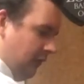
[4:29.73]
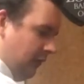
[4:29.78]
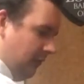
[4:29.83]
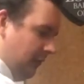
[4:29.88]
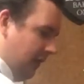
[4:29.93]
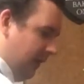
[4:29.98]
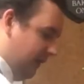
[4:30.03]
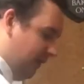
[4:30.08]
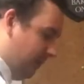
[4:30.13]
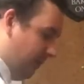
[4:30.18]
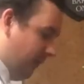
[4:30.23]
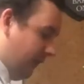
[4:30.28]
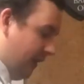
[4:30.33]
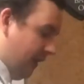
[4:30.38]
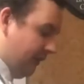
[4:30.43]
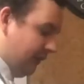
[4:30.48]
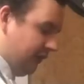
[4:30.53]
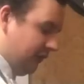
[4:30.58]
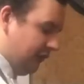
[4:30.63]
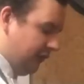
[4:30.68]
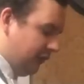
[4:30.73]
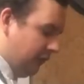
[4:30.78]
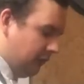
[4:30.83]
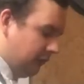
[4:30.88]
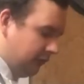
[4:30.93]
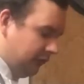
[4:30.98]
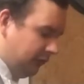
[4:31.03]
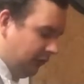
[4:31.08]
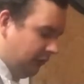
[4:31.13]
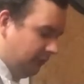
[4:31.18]
place them on there, just
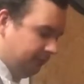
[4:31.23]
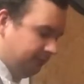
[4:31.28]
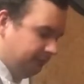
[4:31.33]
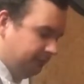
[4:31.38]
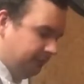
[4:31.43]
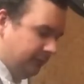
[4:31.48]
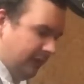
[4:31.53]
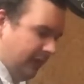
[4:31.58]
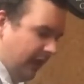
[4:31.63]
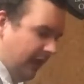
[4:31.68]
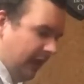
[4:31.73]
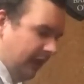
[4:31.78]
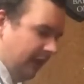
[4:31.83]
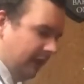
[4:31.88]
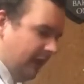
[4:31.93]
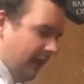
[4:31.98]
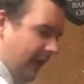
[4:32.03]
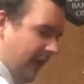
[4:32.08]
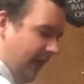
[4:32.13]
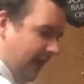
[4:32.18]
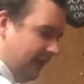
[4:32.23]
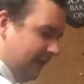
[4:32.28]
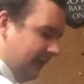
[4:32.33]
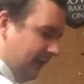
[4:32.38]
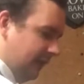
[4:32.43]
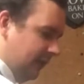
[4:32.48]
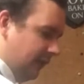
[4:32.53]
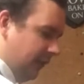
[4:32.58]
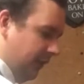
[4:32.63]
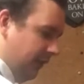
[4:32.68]
soaks up any of that
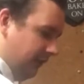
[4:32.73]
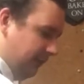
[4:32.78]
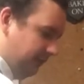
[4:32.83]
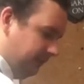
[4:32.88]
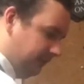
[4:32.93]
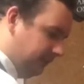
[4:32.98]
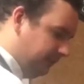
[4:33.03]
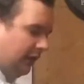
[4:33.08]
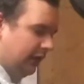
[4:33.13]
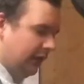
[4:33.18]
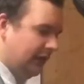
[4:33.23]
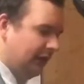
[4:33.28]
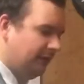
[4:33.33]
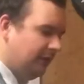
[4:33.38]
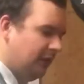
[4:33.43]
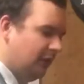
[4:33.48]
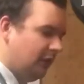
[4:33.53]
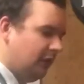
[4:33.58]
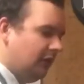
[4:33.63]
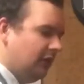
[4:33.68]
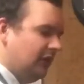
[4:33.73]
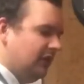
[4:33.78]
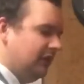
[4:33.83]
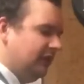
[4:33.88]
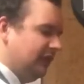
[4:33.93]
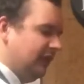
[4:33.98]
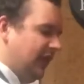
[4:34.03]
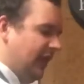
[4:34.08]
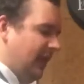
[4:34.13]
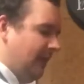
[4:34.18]
excess oil and give the oil a
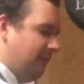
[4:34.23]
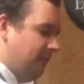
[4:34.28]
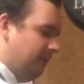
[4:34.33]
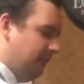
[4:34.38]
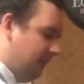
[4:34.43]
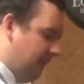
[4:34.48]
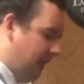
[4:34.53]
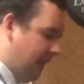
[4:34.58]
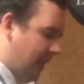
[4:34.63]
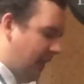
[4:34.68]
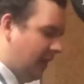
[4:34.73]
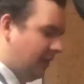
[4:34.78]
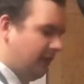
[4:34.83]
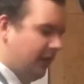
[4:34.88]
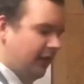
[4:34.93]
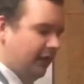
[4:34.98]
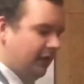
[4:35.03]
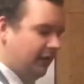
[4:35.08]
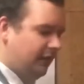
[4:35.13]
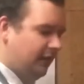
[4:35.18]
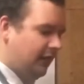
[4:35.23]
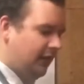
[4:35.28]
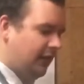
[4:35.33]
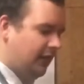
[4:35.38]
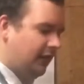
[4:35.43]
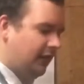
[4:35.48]
skim, get out any of the